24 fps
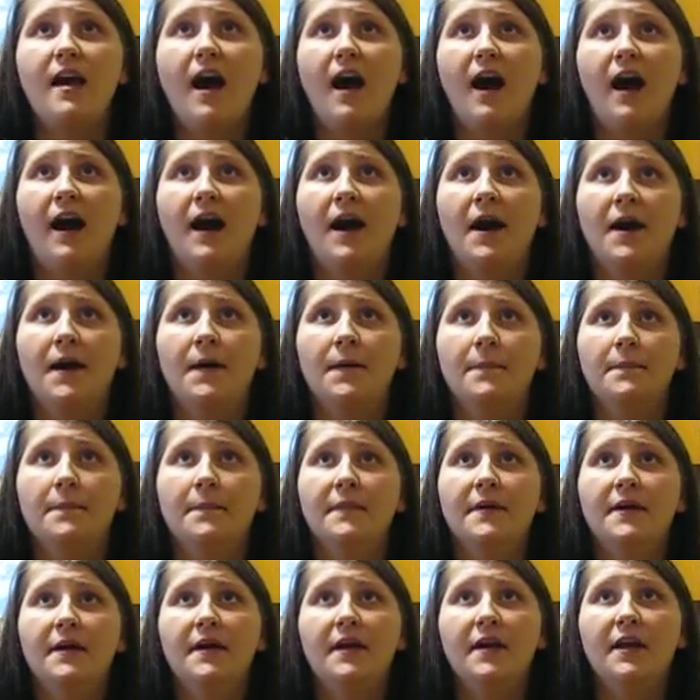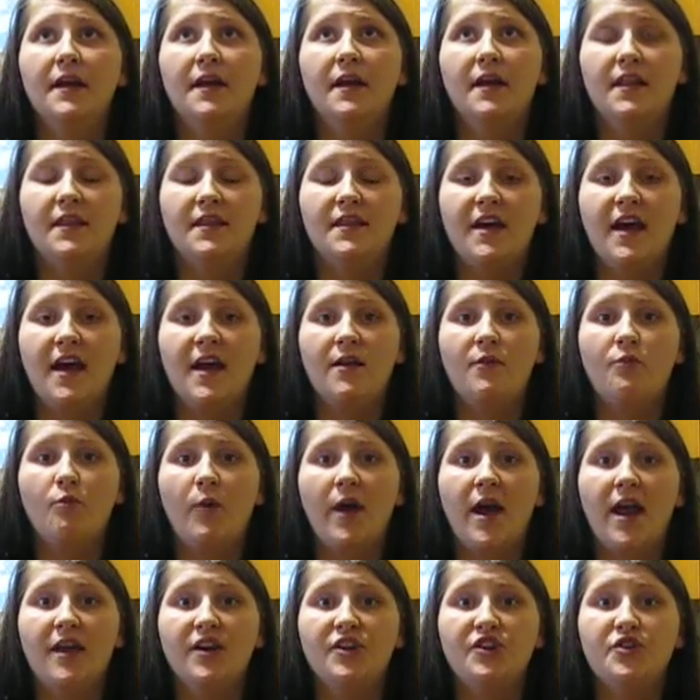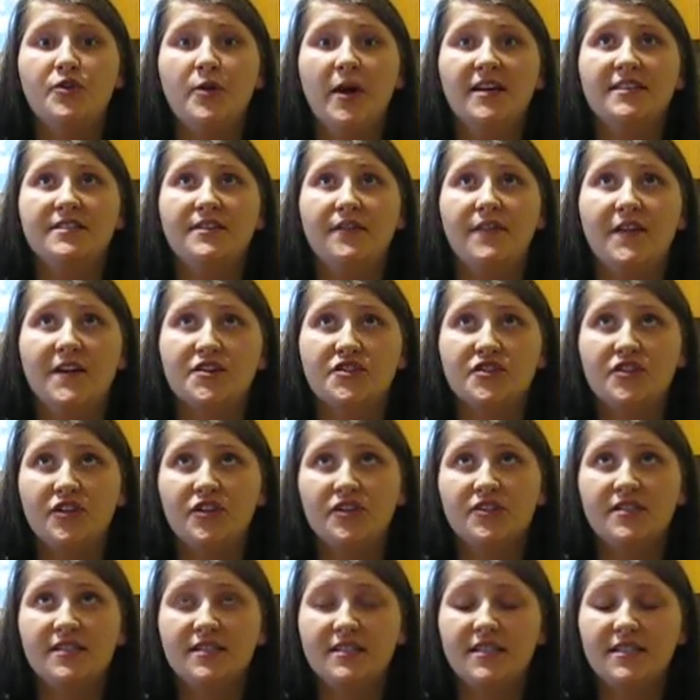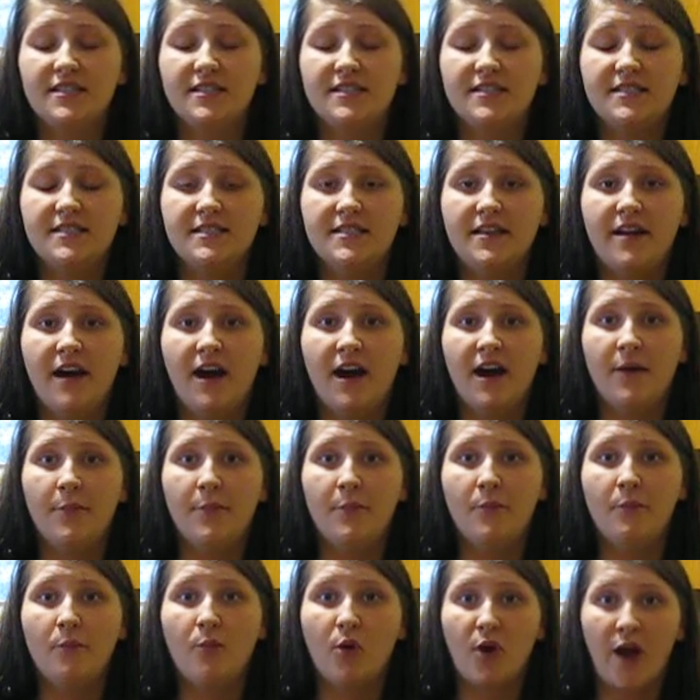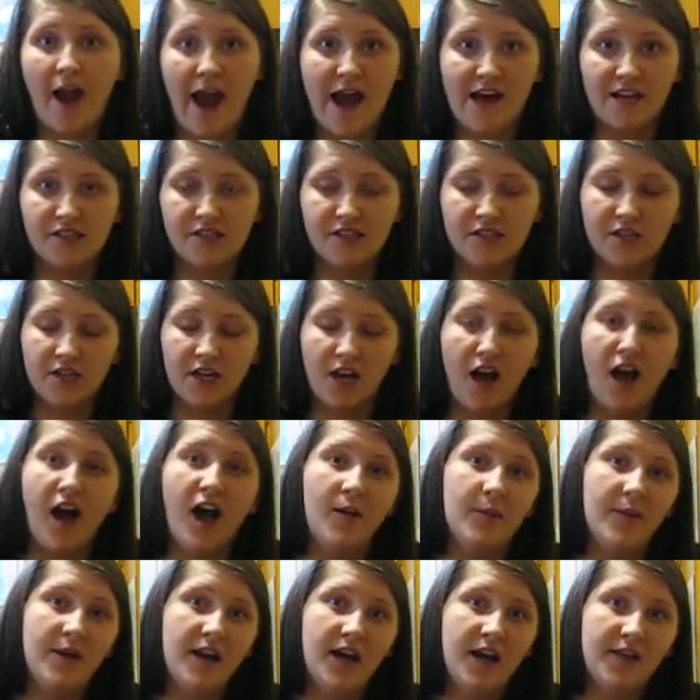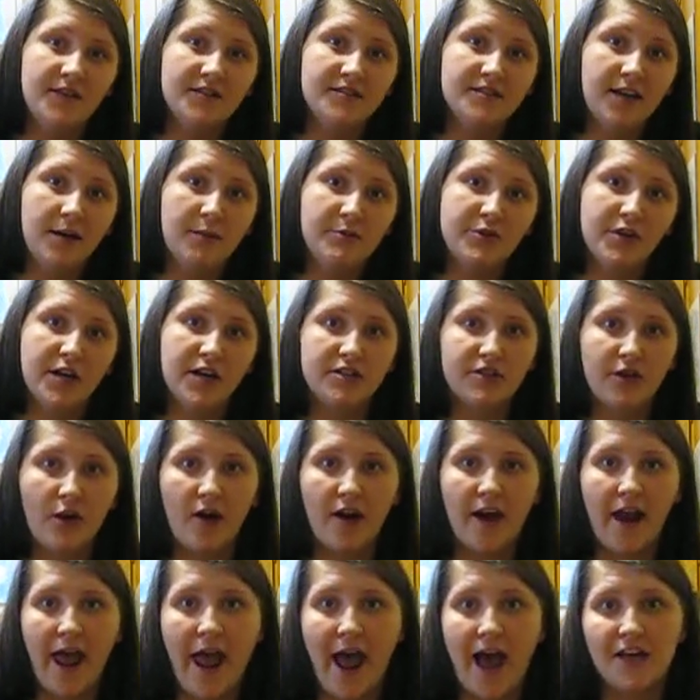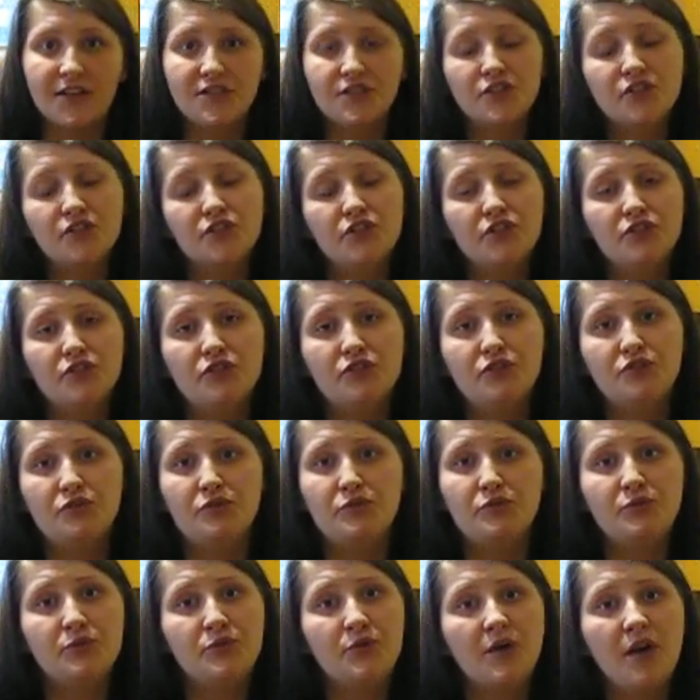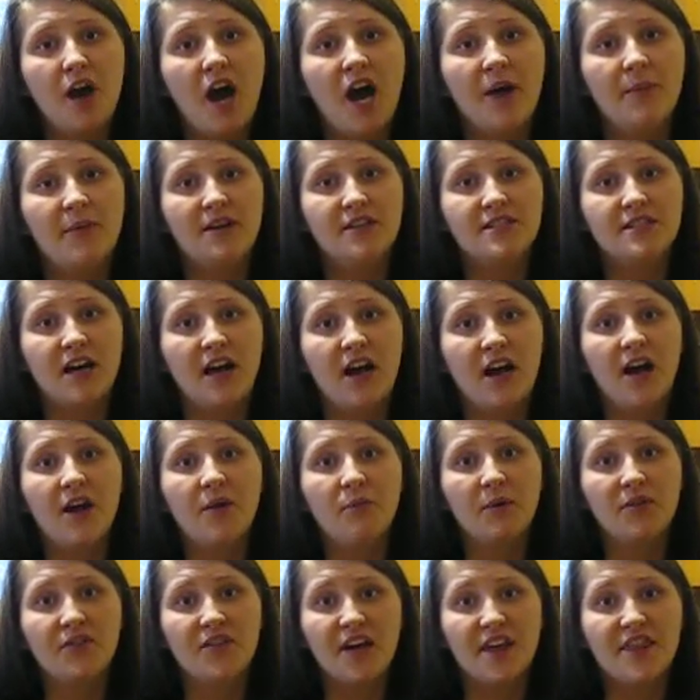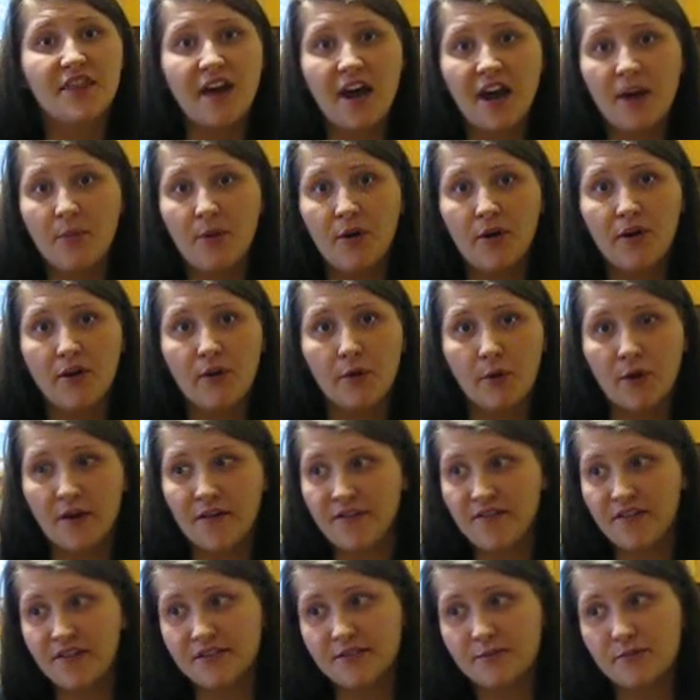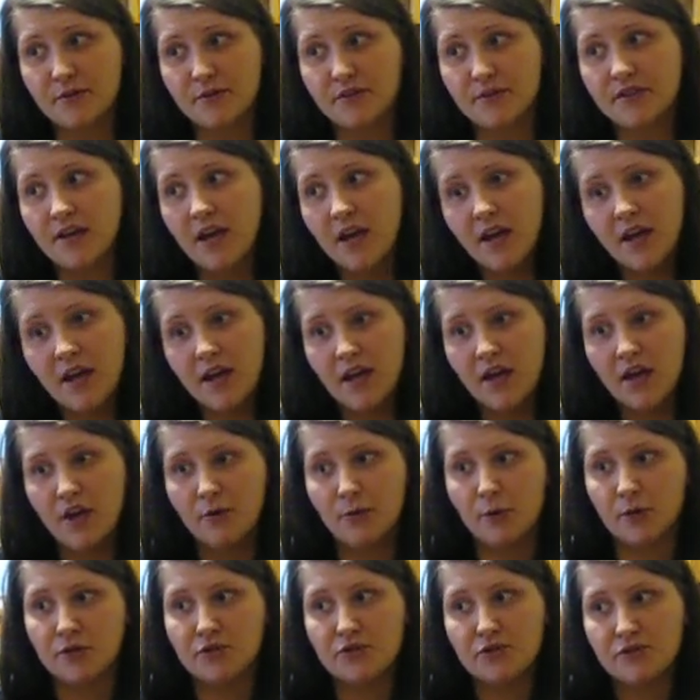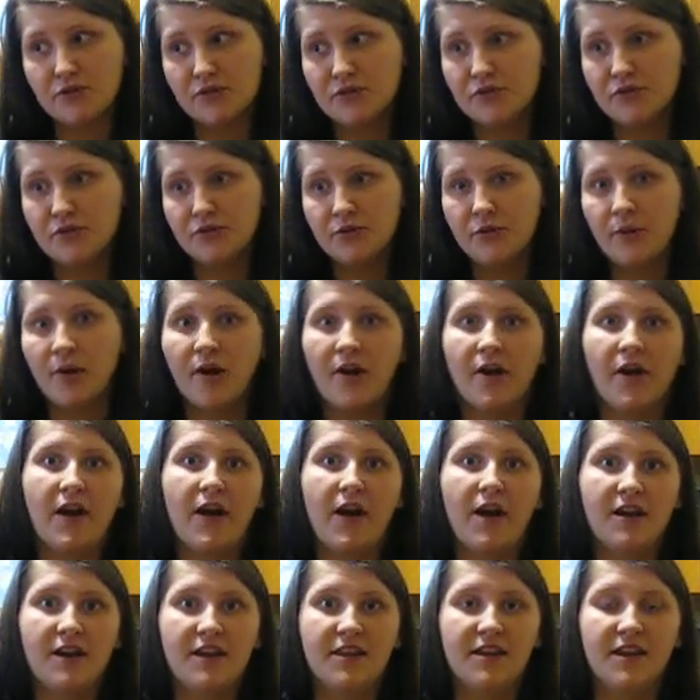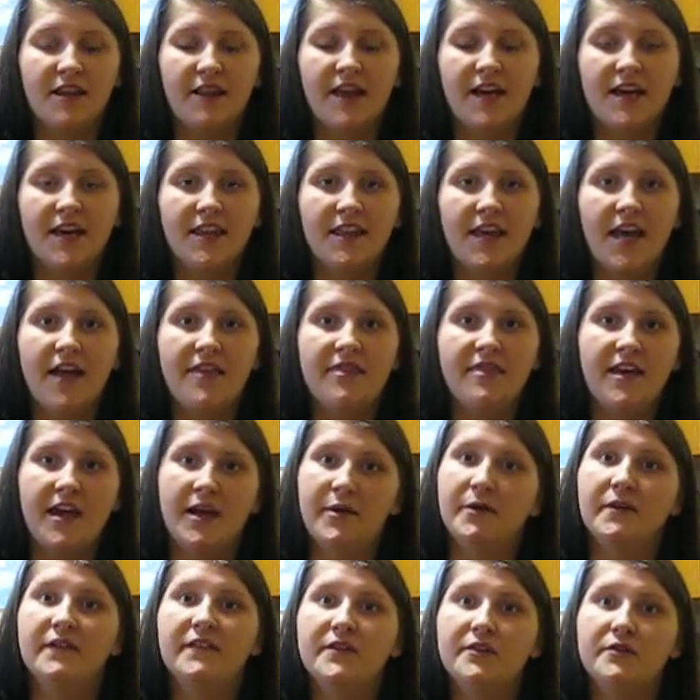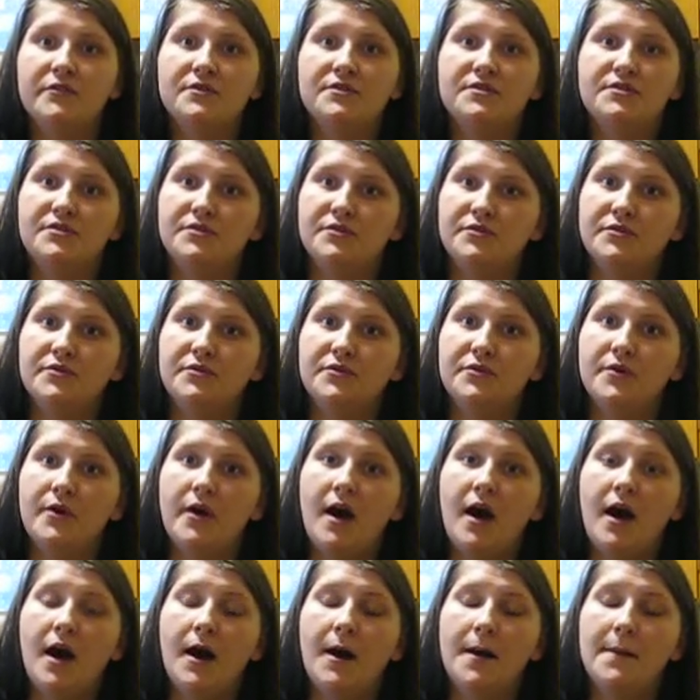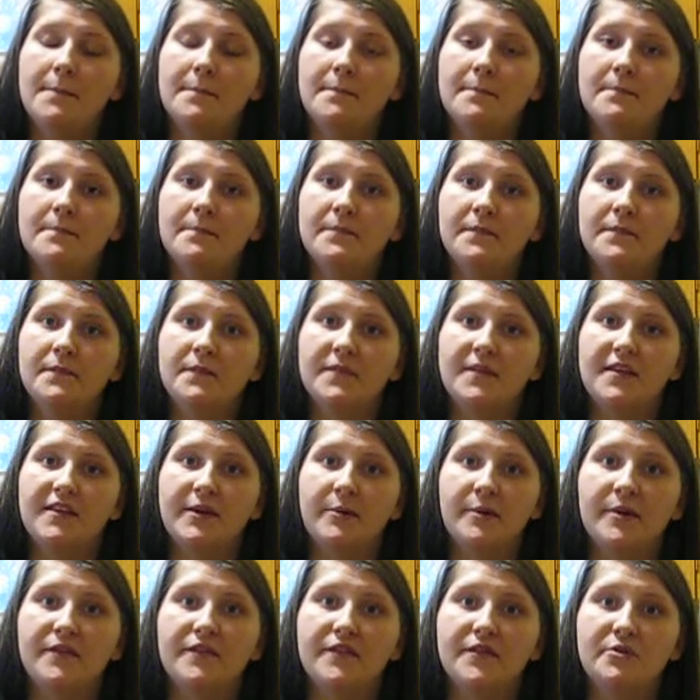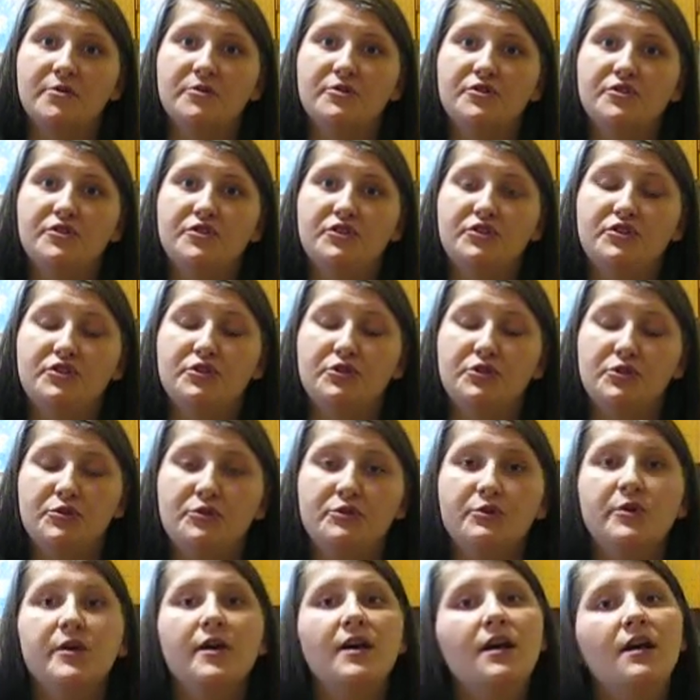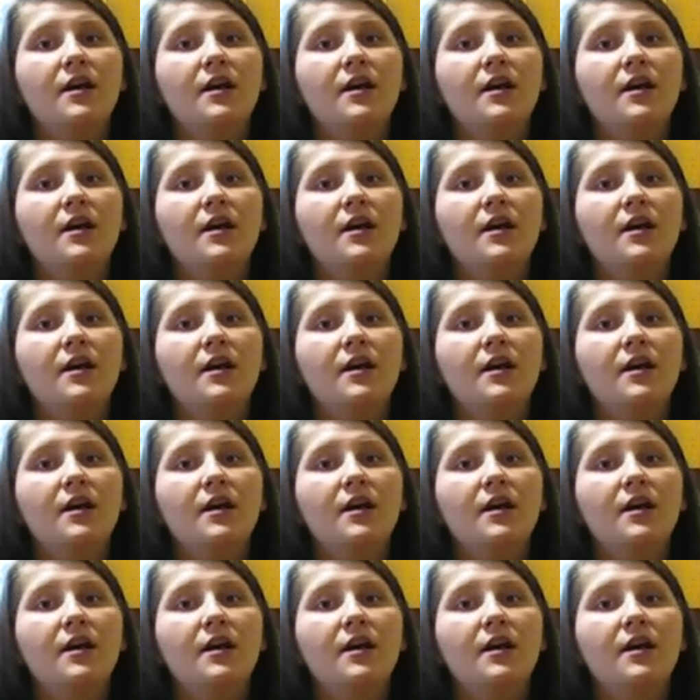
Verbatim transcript: Um, then when U.S. officials um, were asked to comment on the subject or asked to comment on what they thought about it or if this was were true or anything like that. They refused to um, they refused to